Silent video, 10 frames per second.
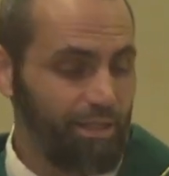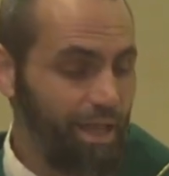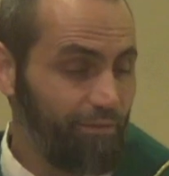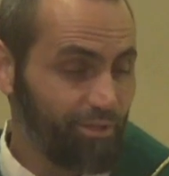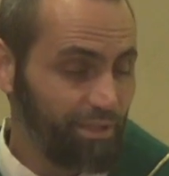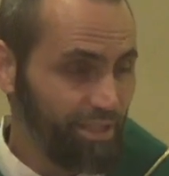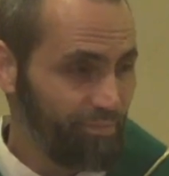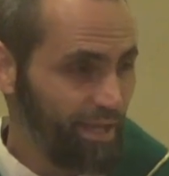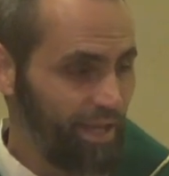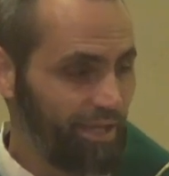Have to leave
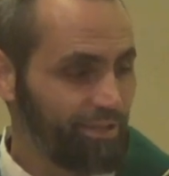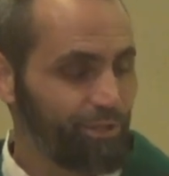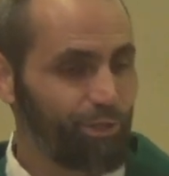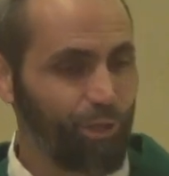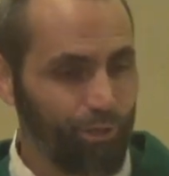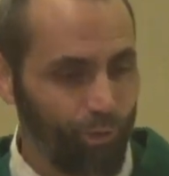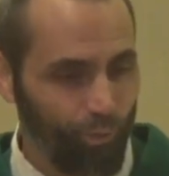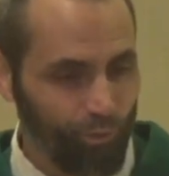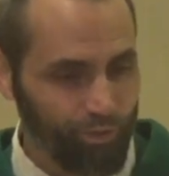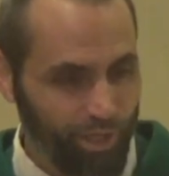behind
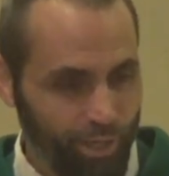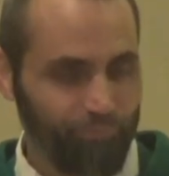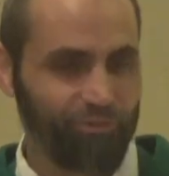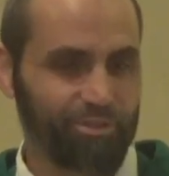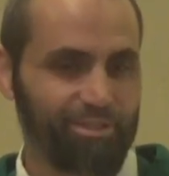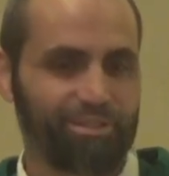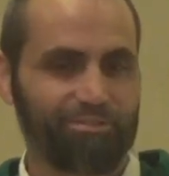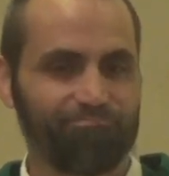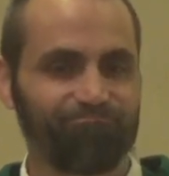old comforts.